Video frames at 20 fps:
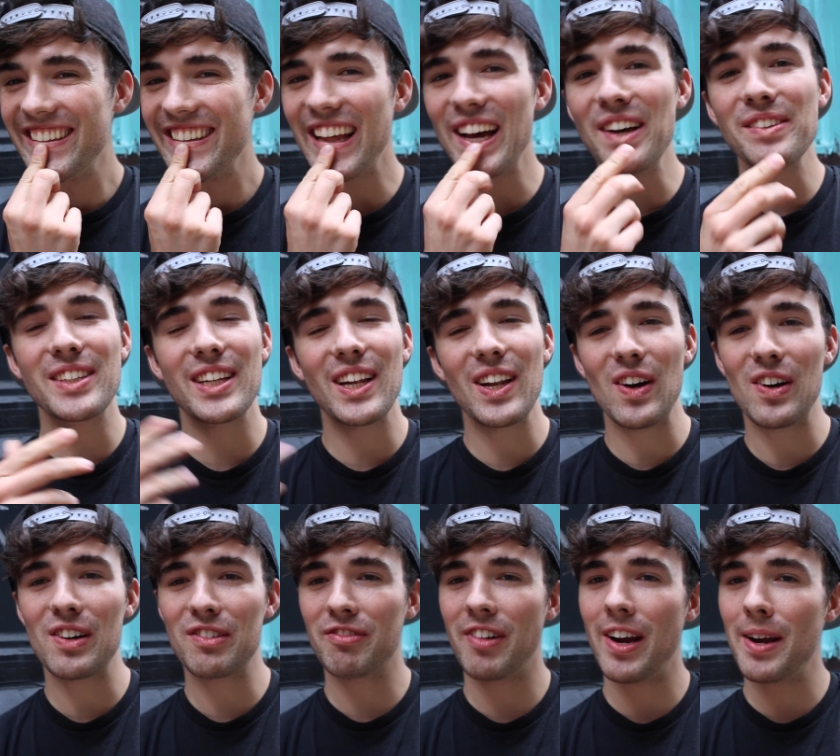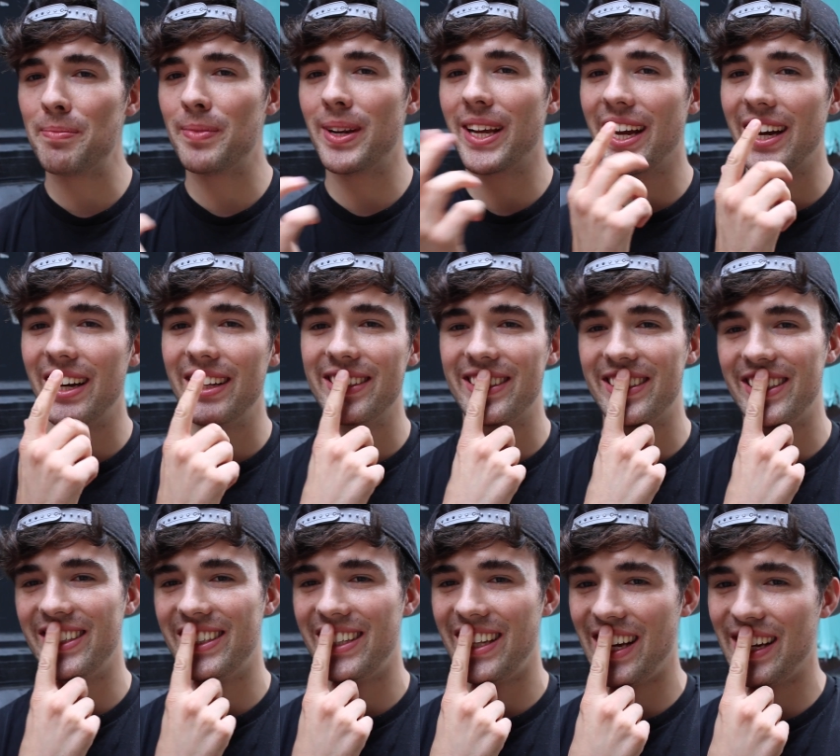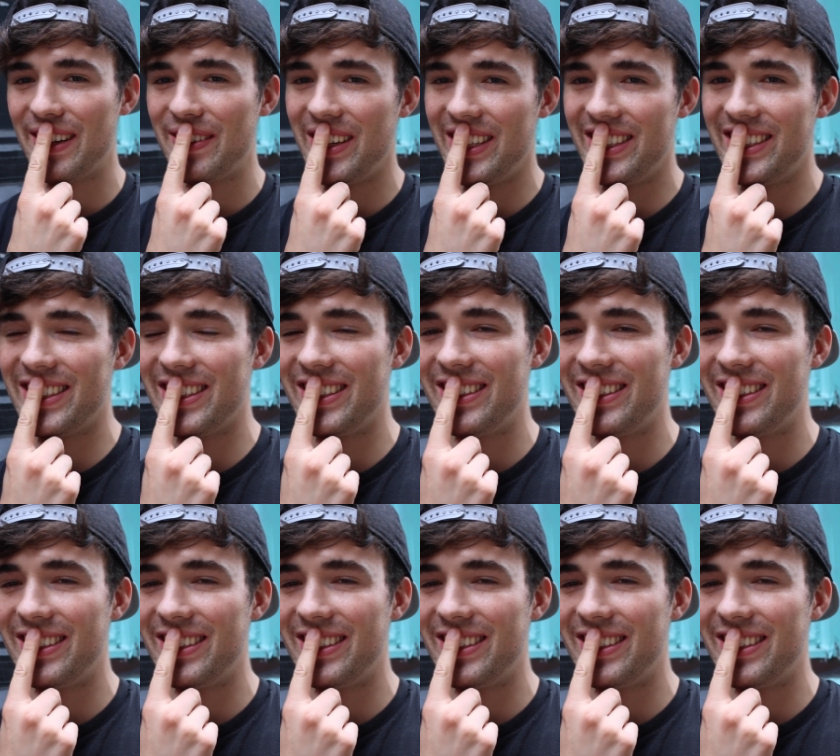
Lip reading: That was a long rambling answer to that question.